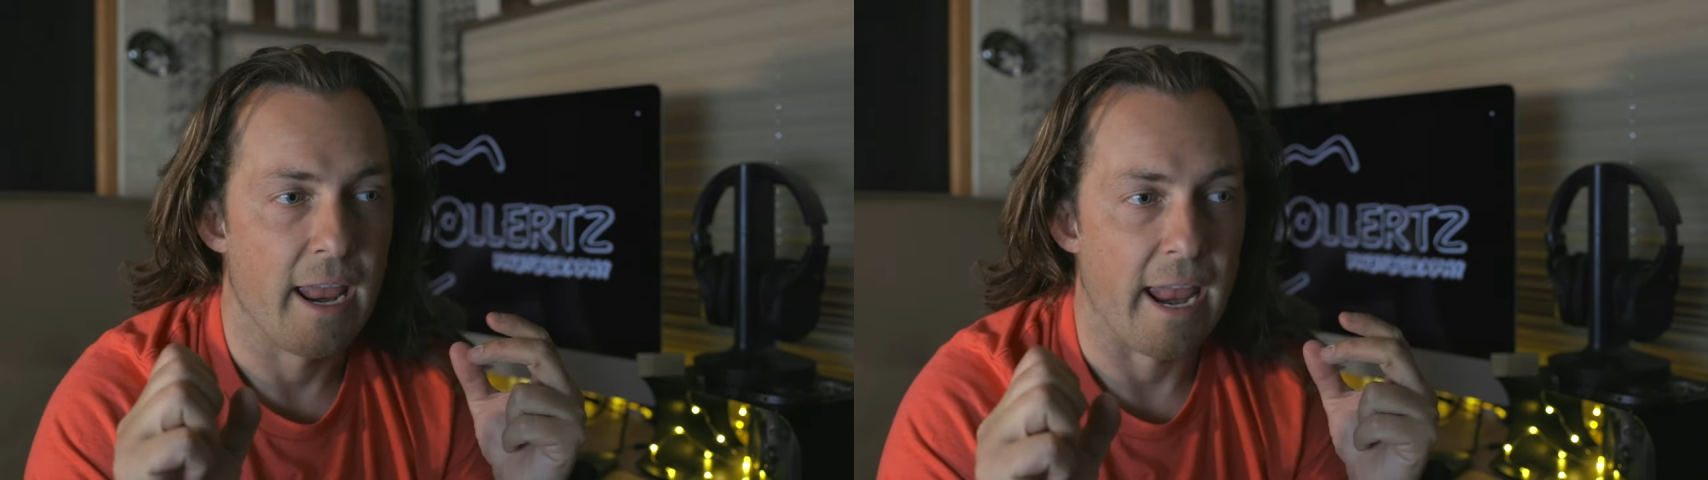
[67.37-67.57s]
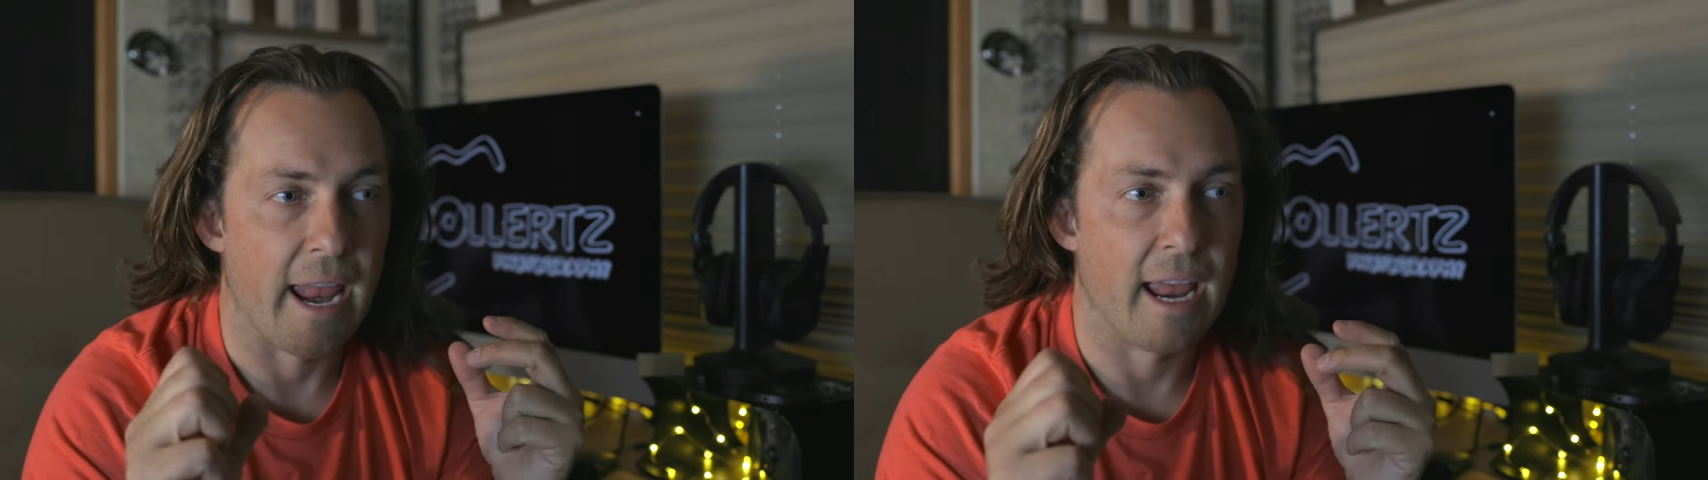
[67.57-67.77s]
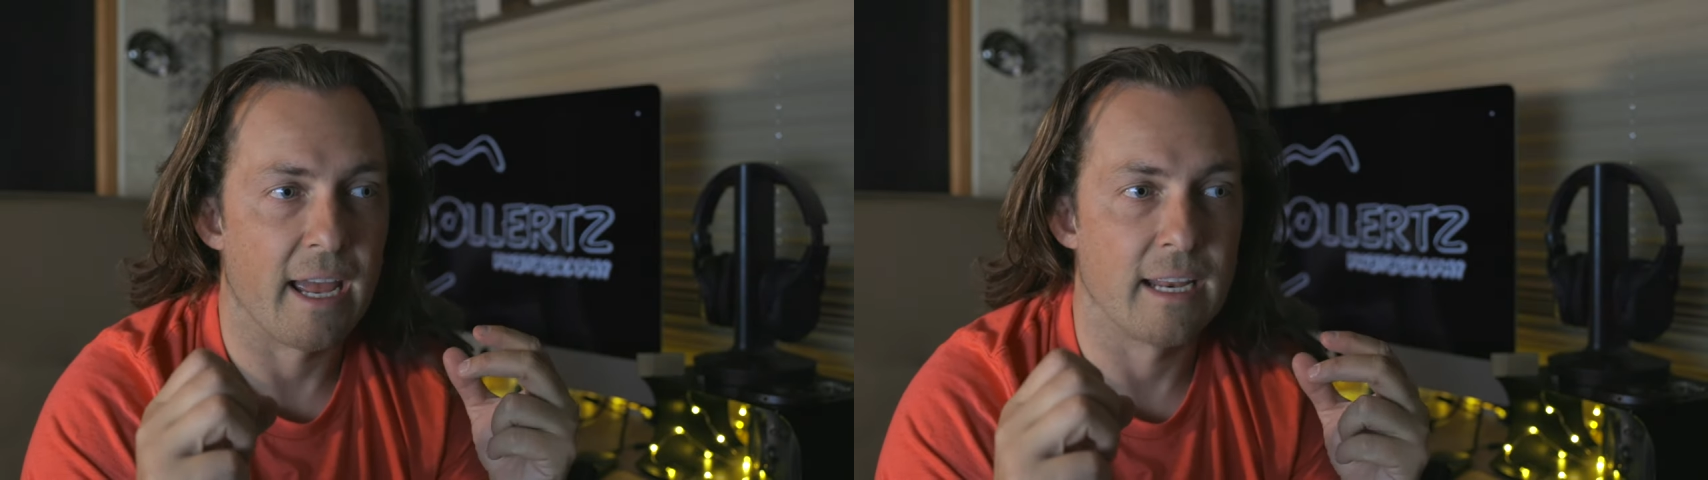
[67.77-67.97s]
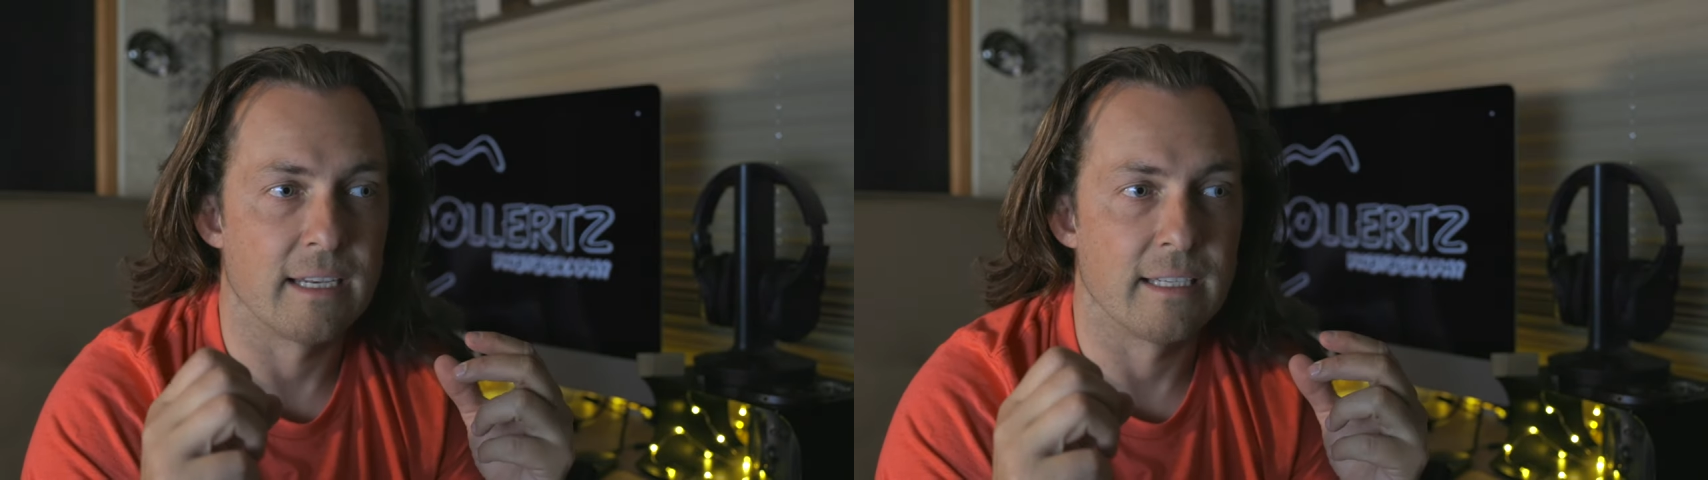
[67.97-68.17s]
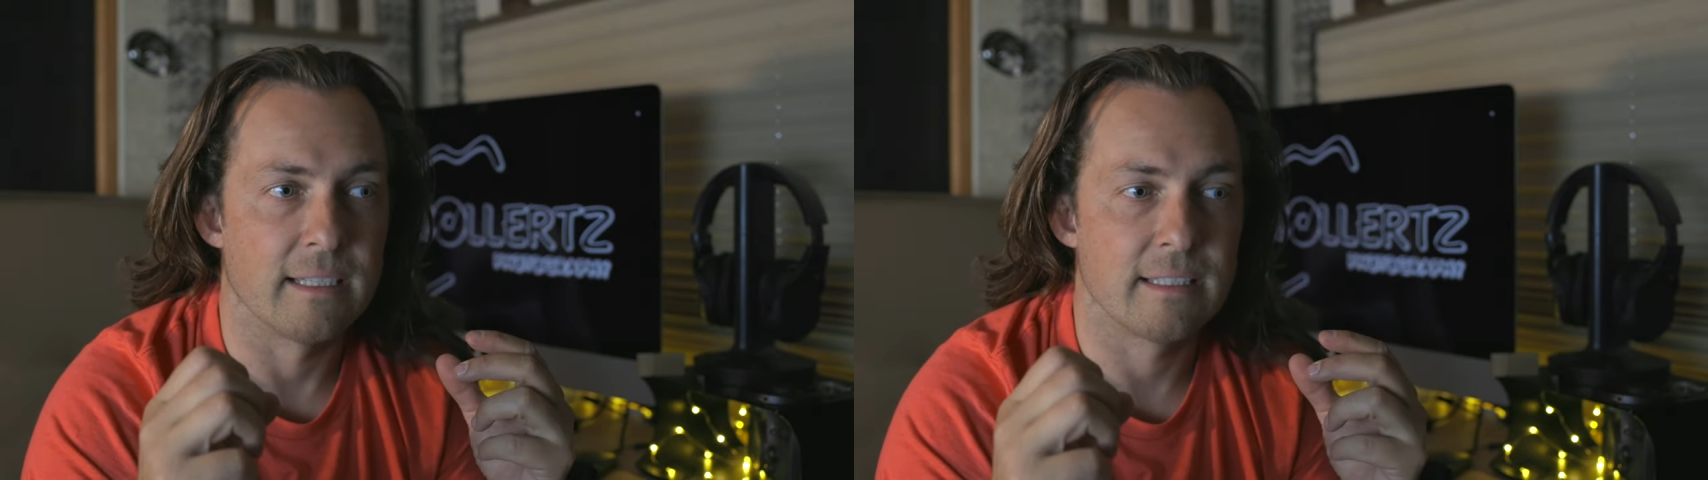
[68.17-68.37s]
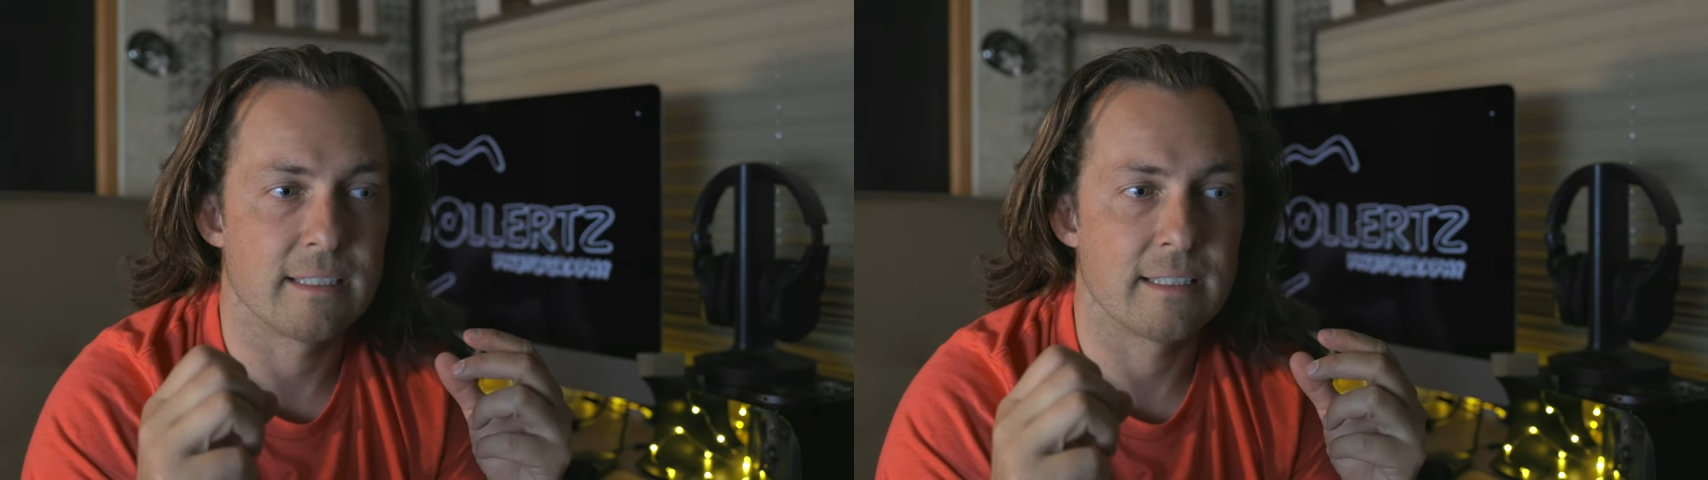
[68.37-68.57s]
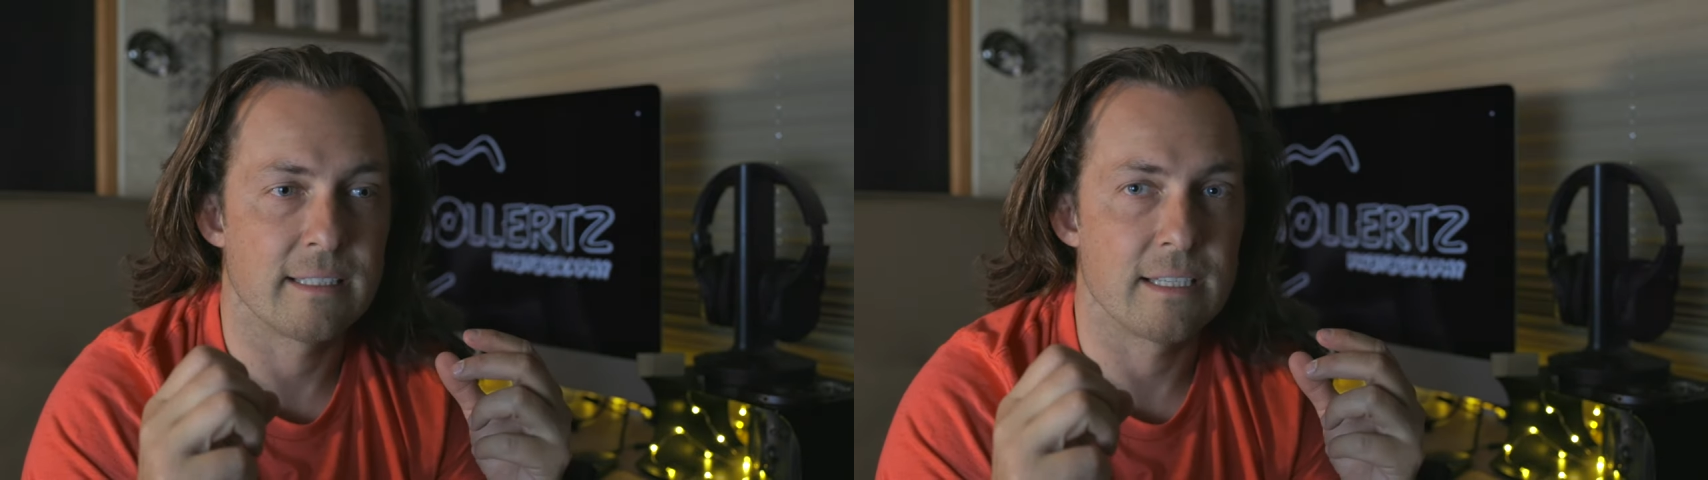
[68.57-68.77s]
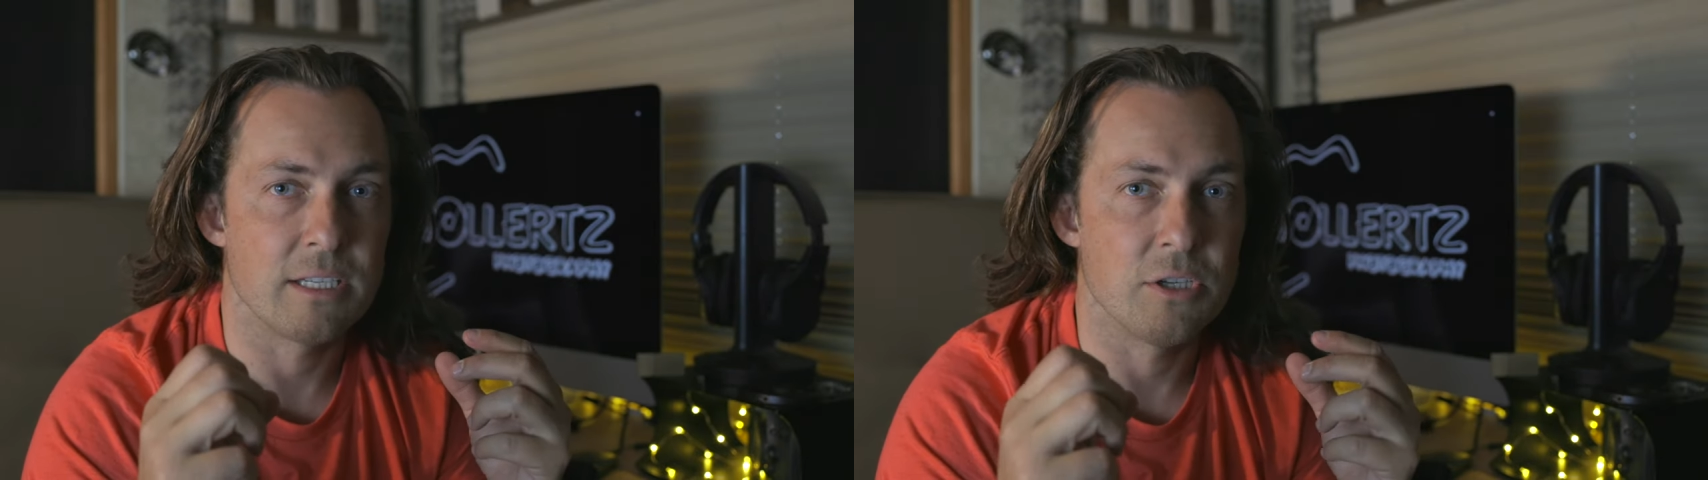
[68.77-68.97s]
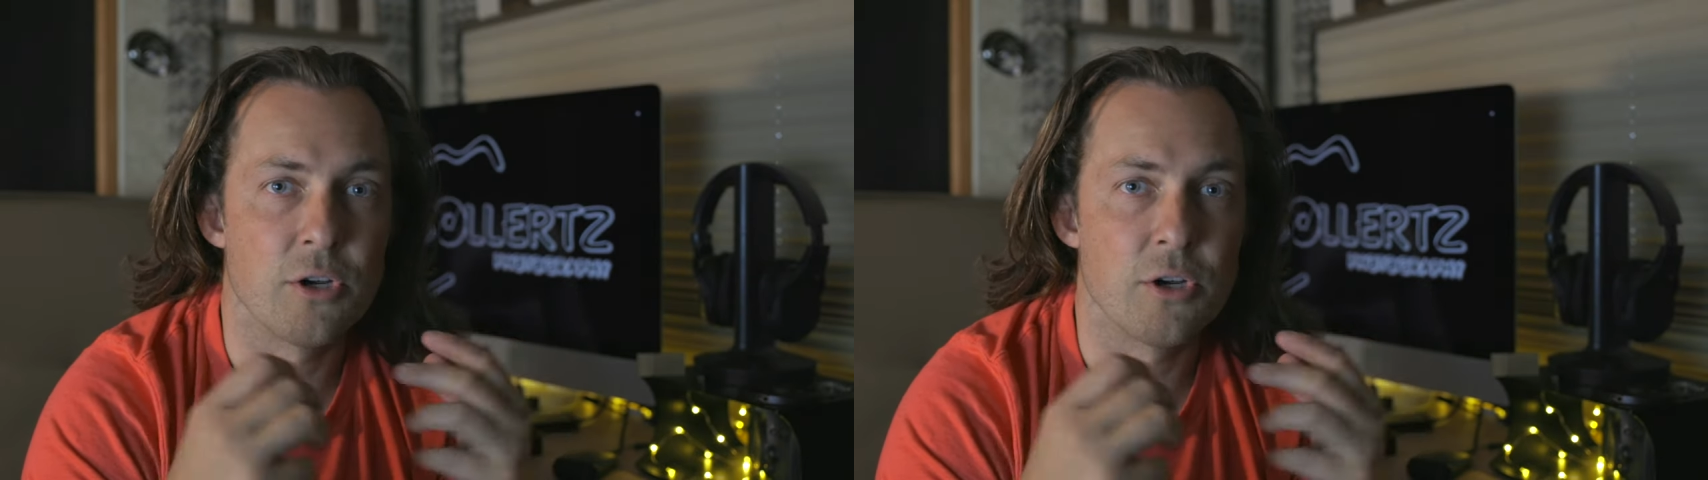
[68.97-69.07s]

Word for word: and you